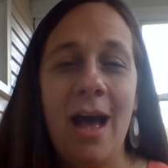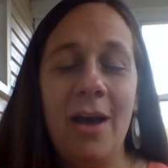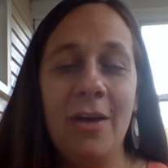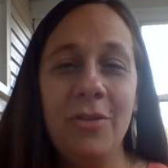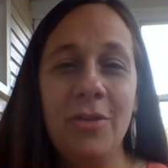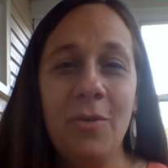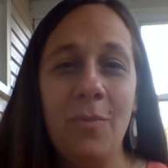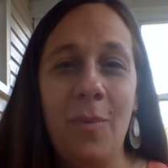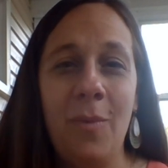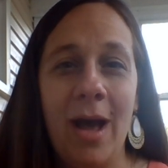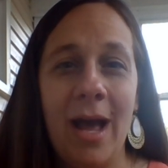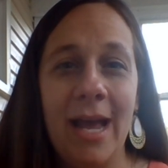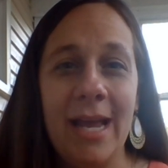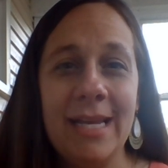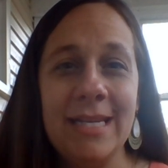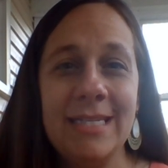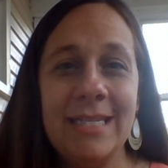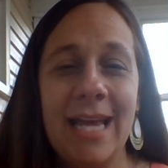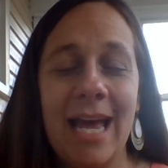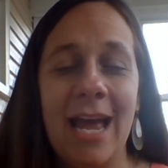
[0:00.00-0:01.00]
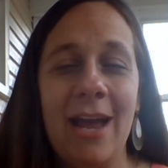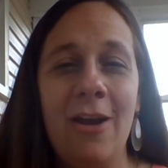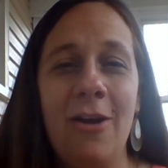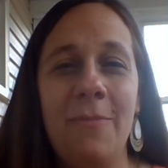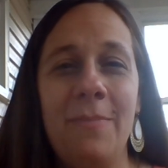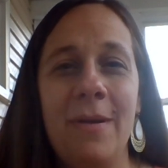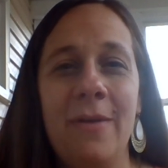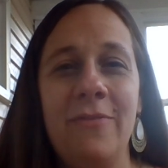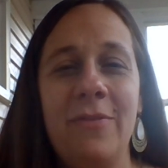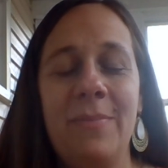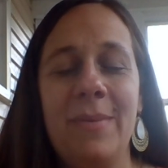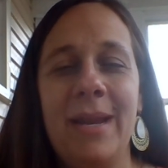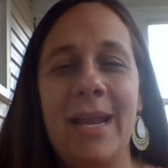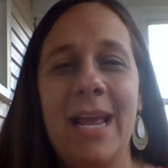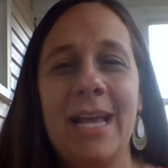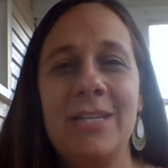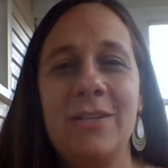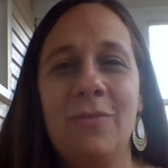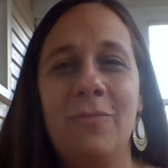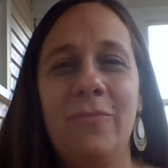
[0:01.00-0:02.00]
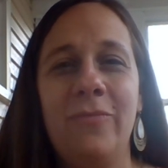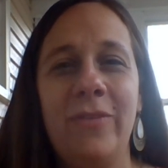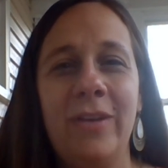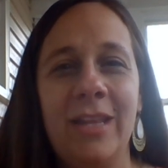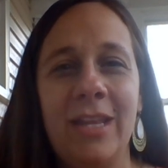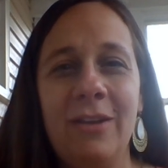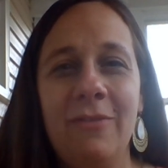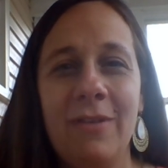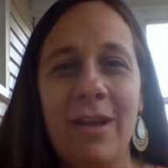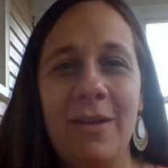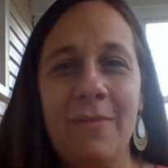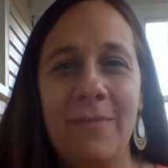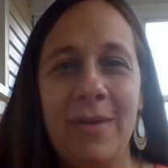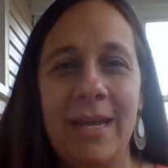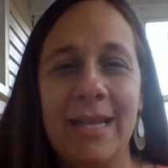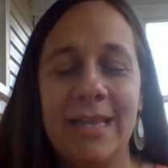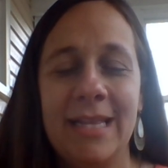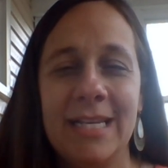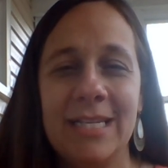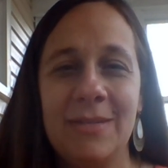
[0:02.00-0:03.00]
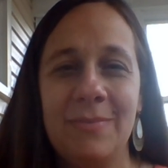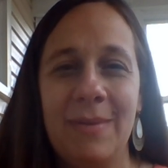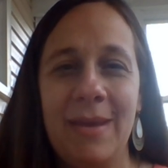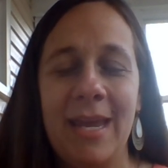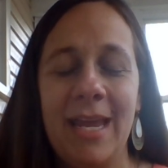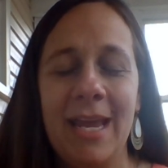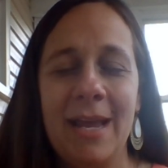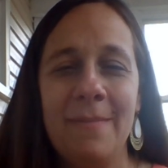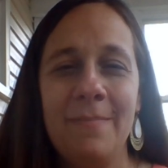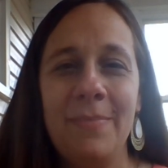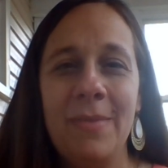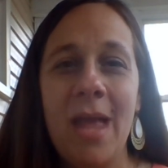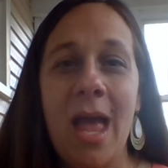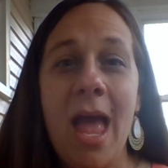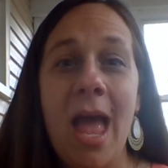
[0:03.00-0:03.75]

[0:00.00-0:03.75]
Otherwise, I hope everybody has a really great week this week.